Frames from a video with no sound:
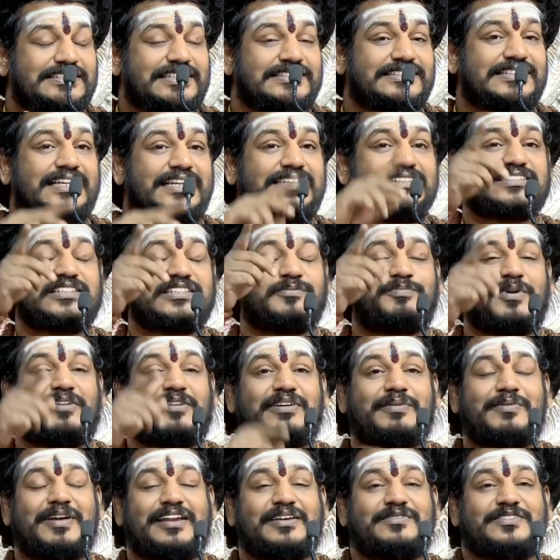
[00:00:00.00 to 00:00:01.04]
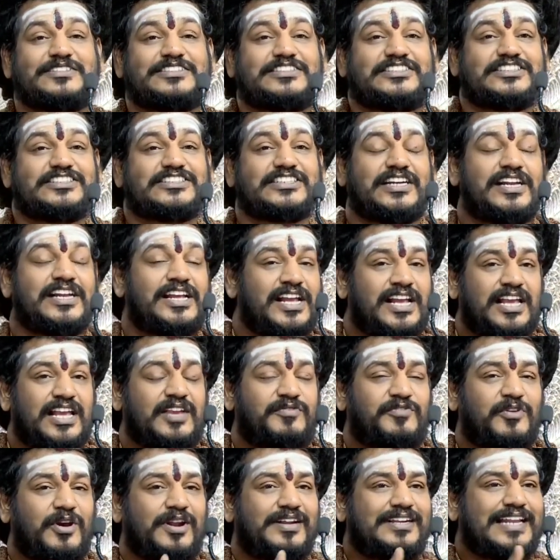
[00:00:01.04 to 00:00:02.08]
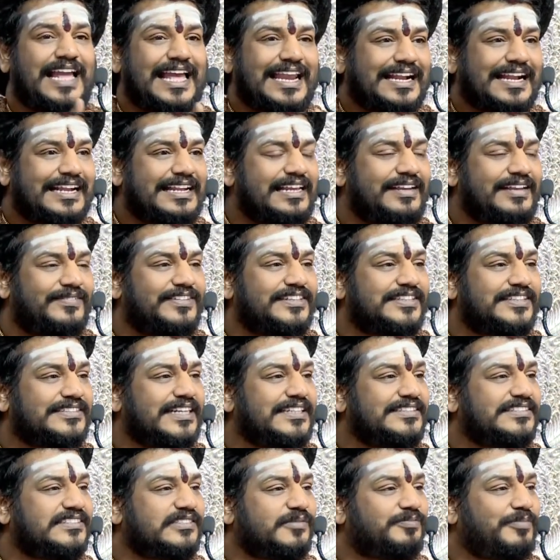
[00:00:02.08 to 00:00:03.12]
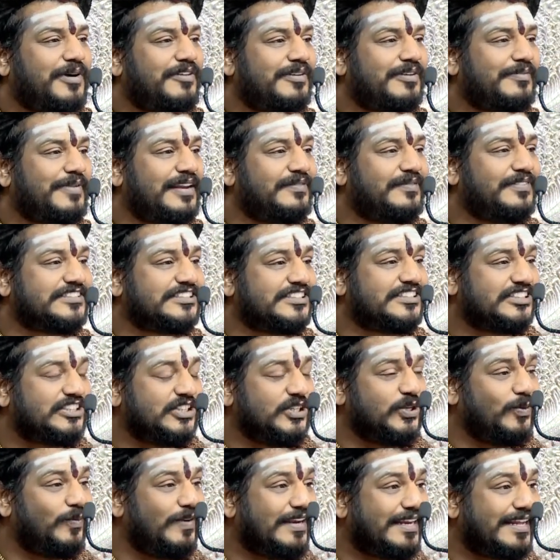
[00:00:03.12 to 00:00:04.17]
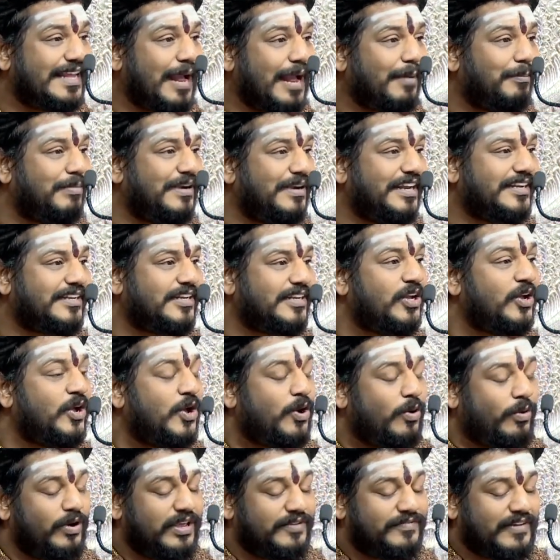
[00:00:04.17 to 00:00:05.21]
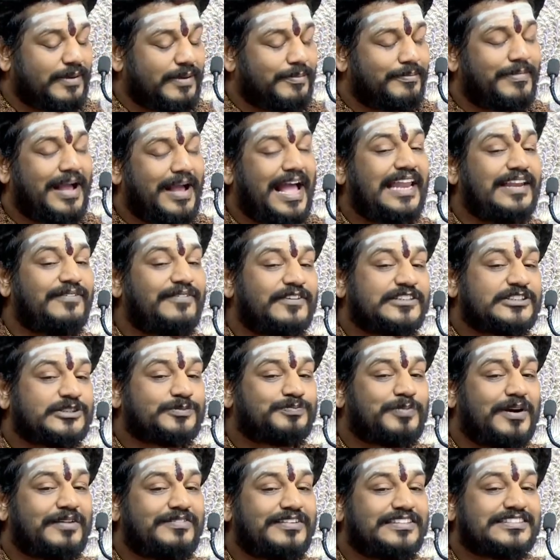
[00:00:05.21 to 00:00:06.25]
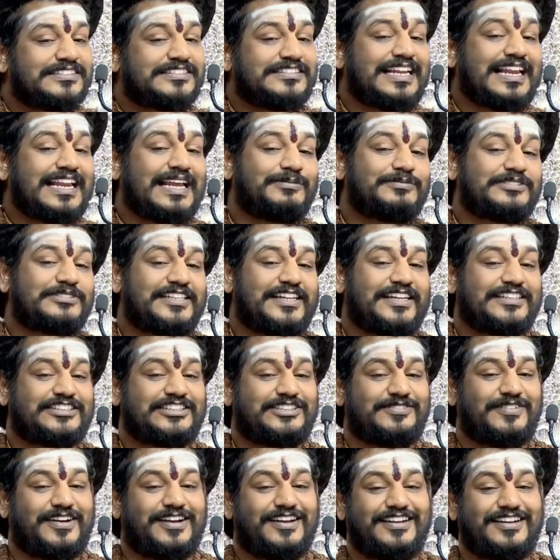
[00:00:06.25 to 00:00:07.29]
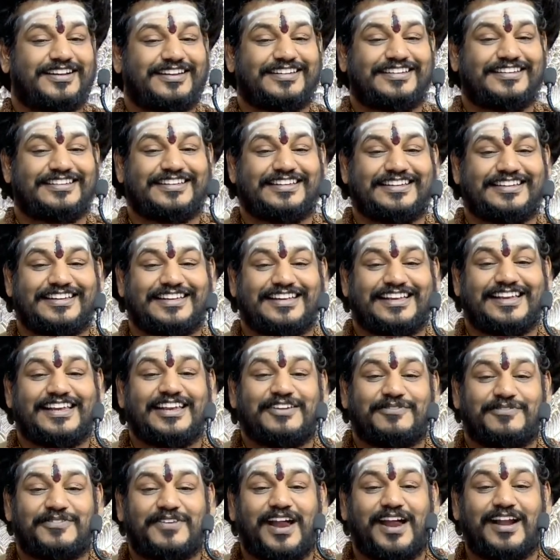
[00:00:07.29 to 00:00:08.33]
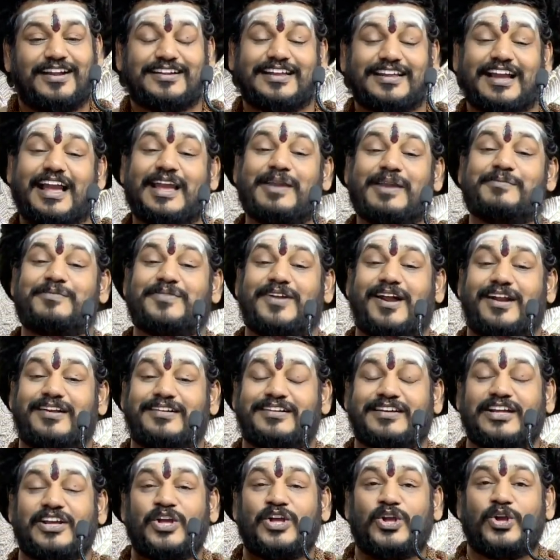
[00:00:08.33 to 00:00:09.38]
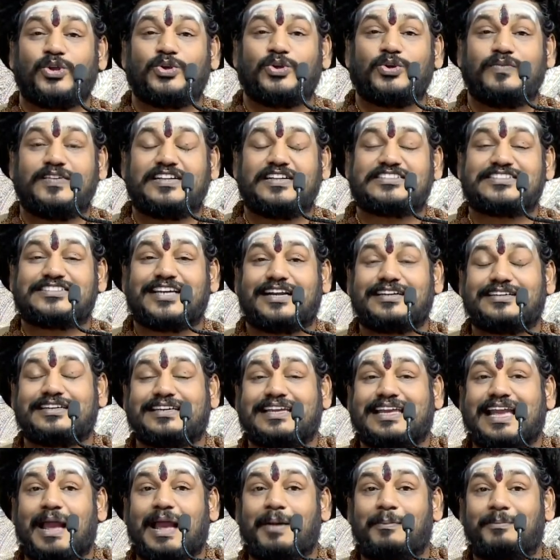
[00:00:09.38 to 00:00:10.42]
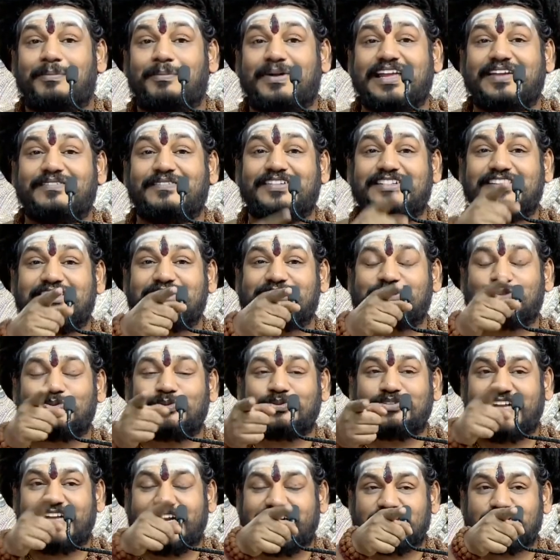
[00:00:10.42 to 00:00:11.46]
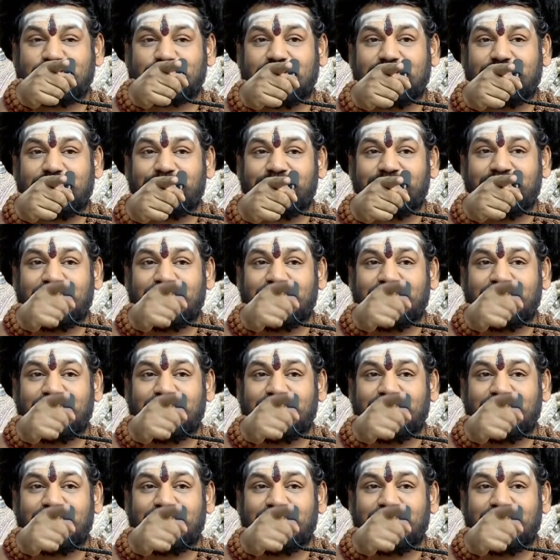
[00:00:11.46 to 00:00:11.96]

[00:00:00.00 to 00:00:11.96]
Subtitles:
the science of power manifestation. If you are directly given the science of power manifestation, you will gamble it. Oh, if I manifest powers, then I am Sadashiva. If not, I am not. You will start gambling with this truth. That is why